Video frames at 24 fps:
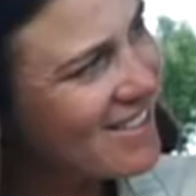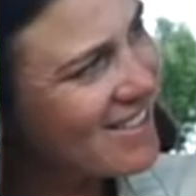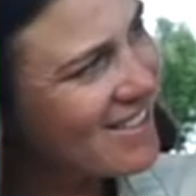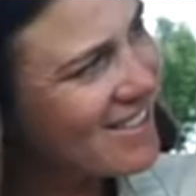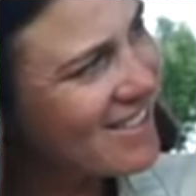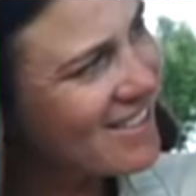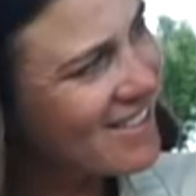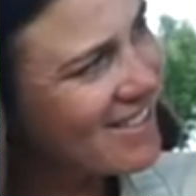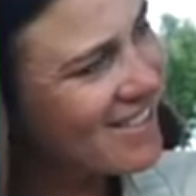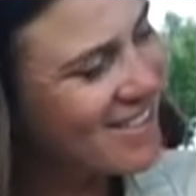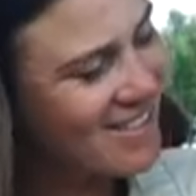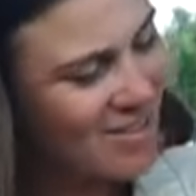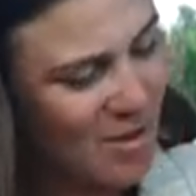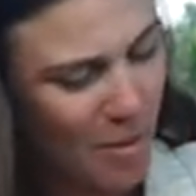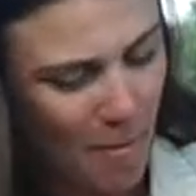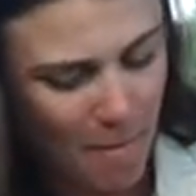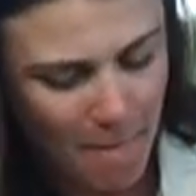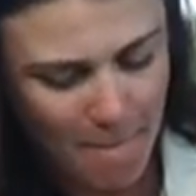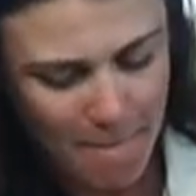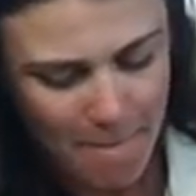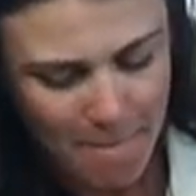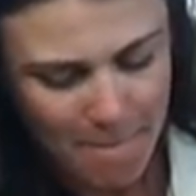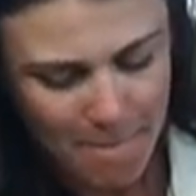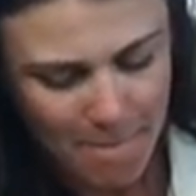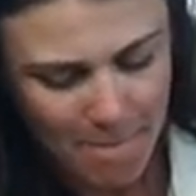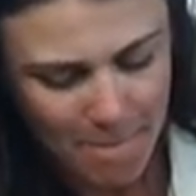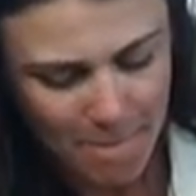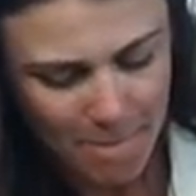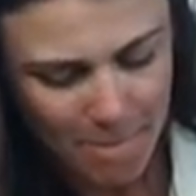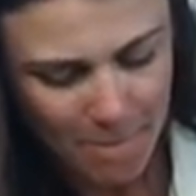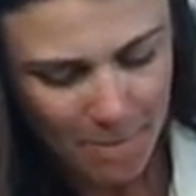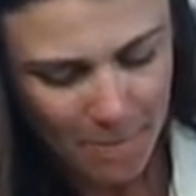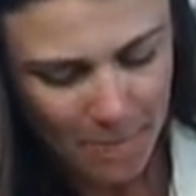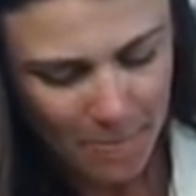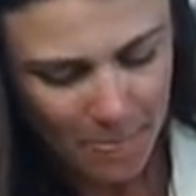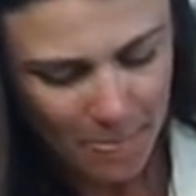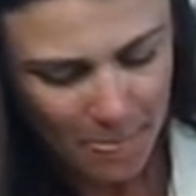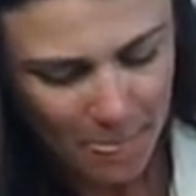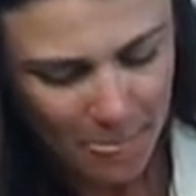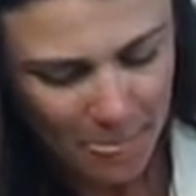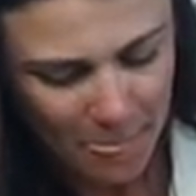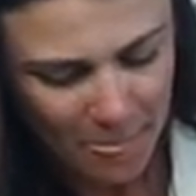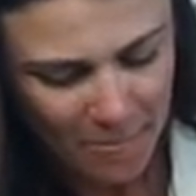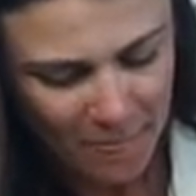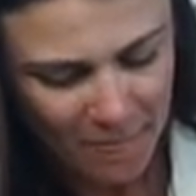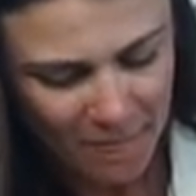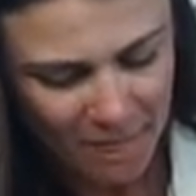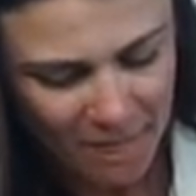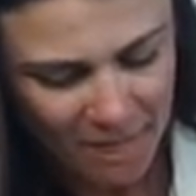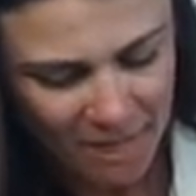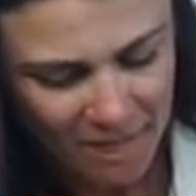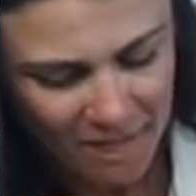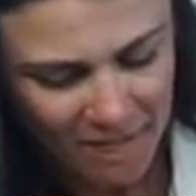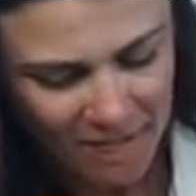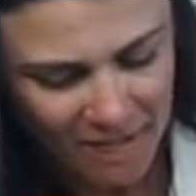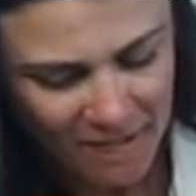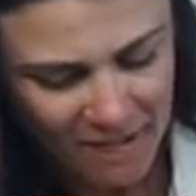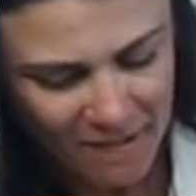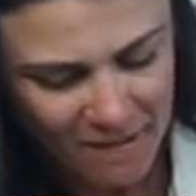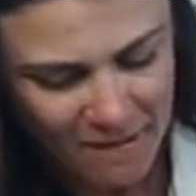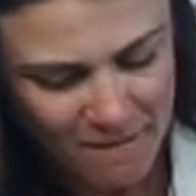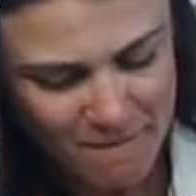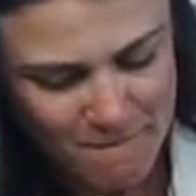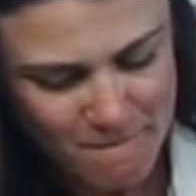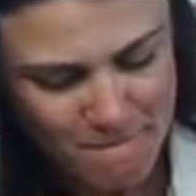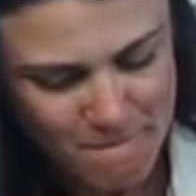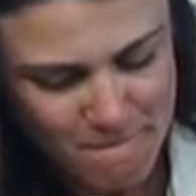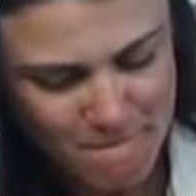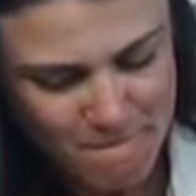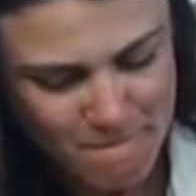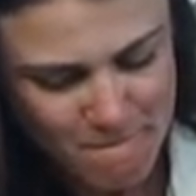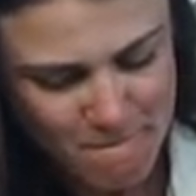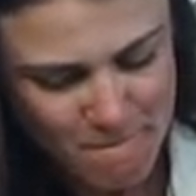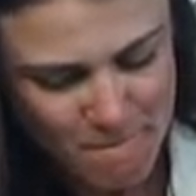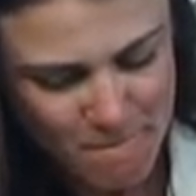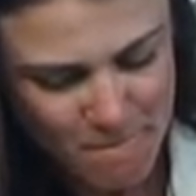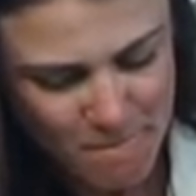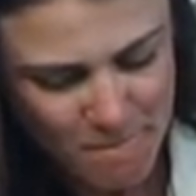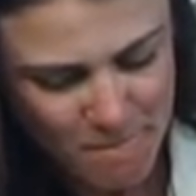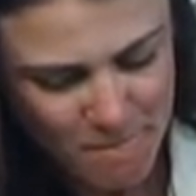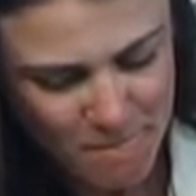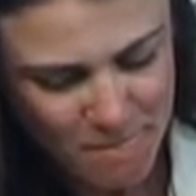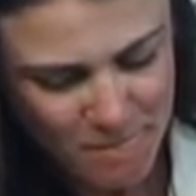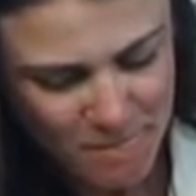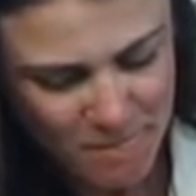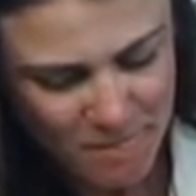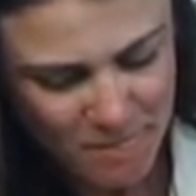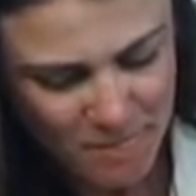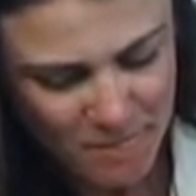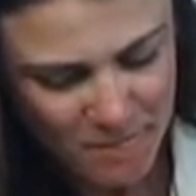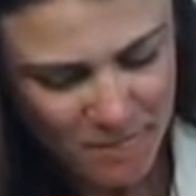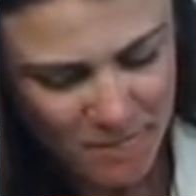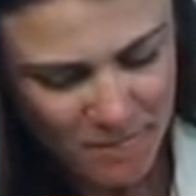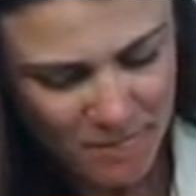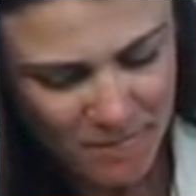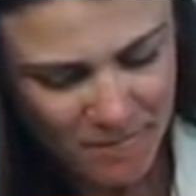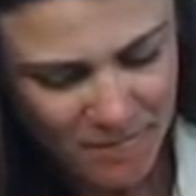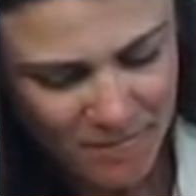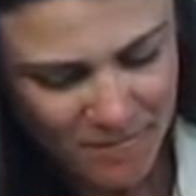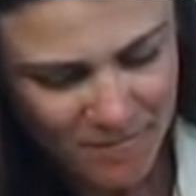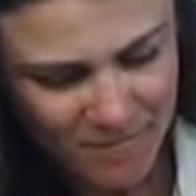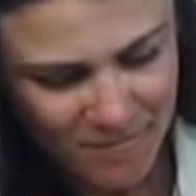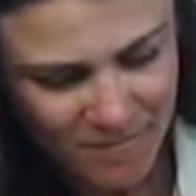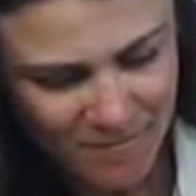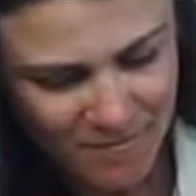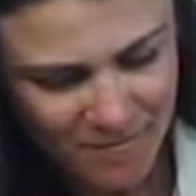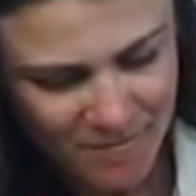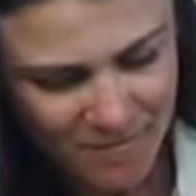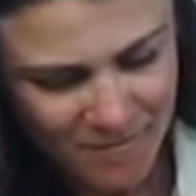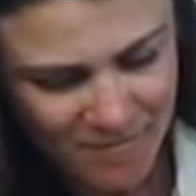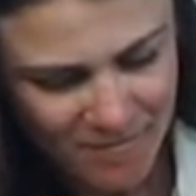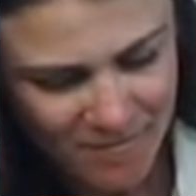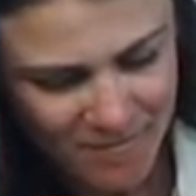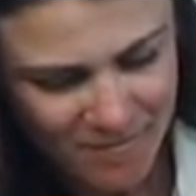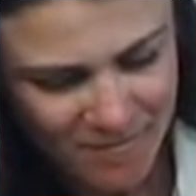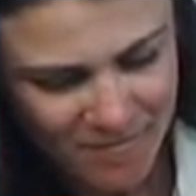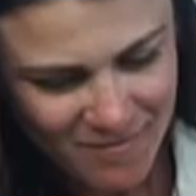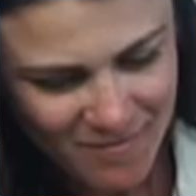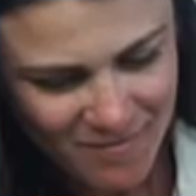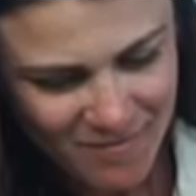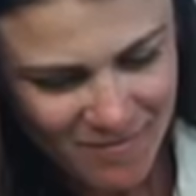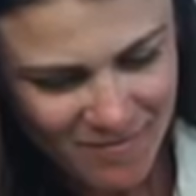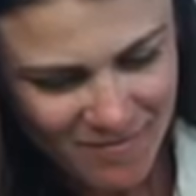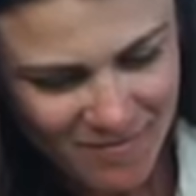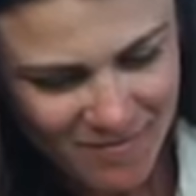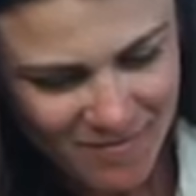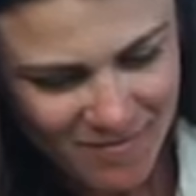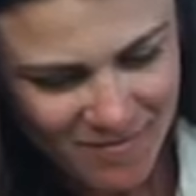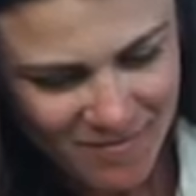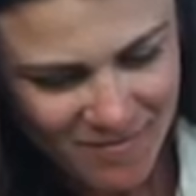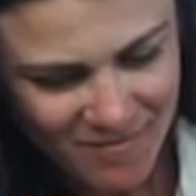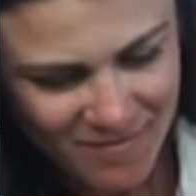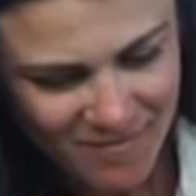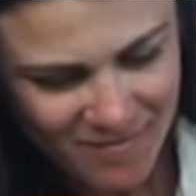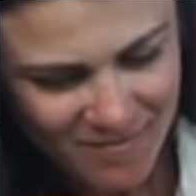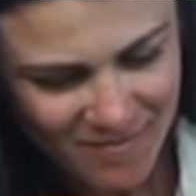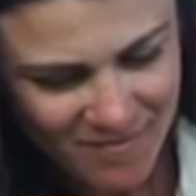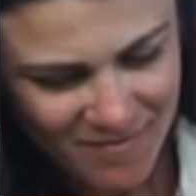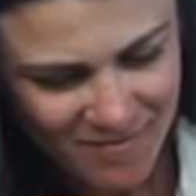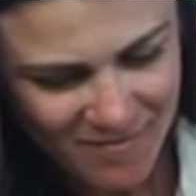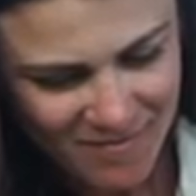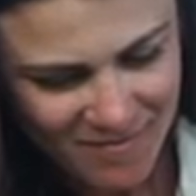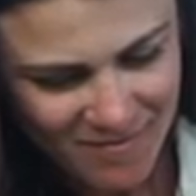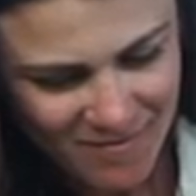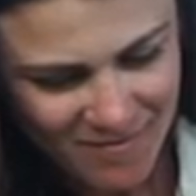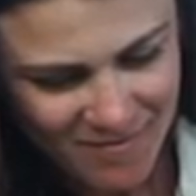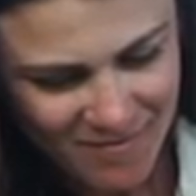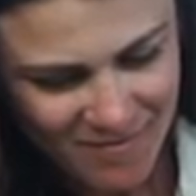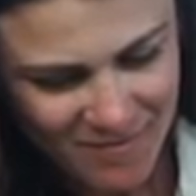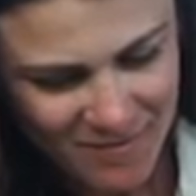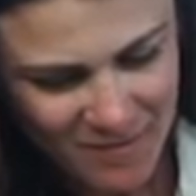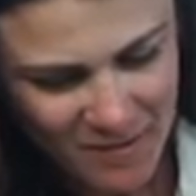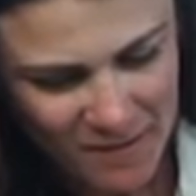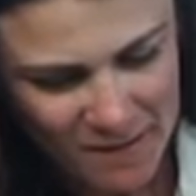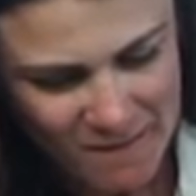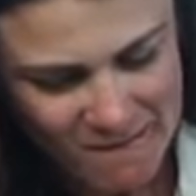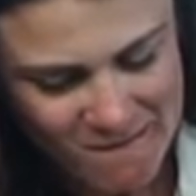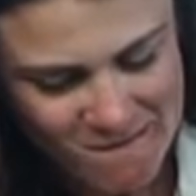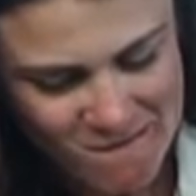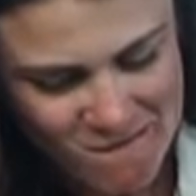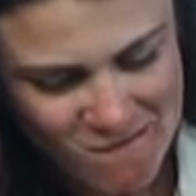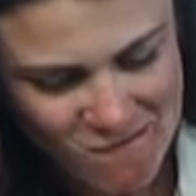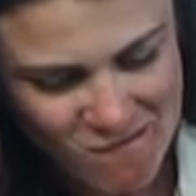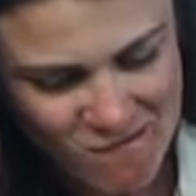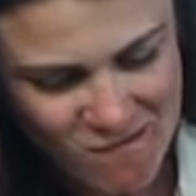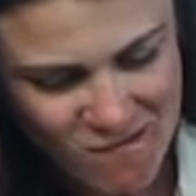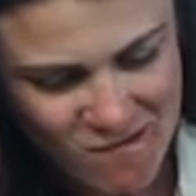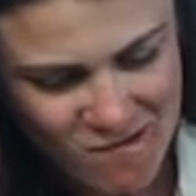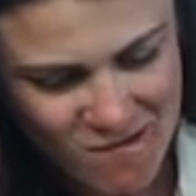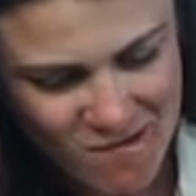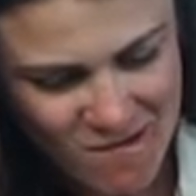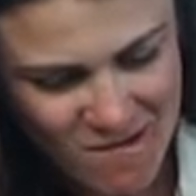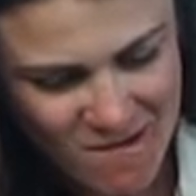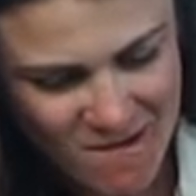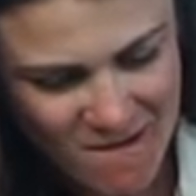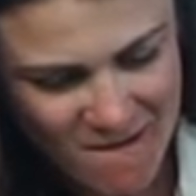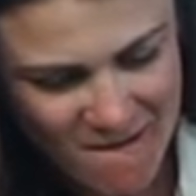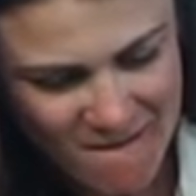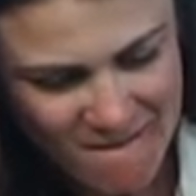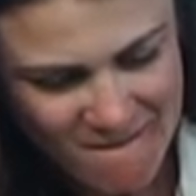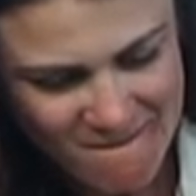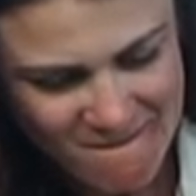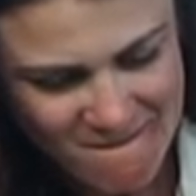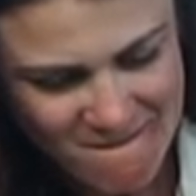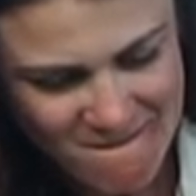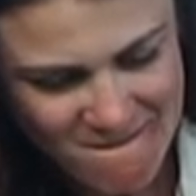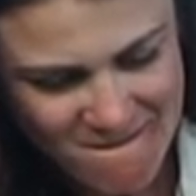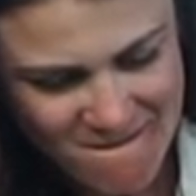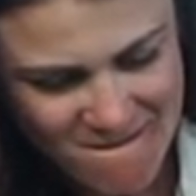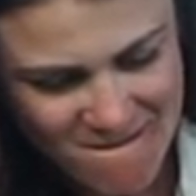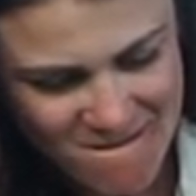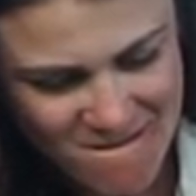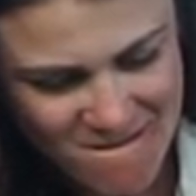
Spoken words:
(silent)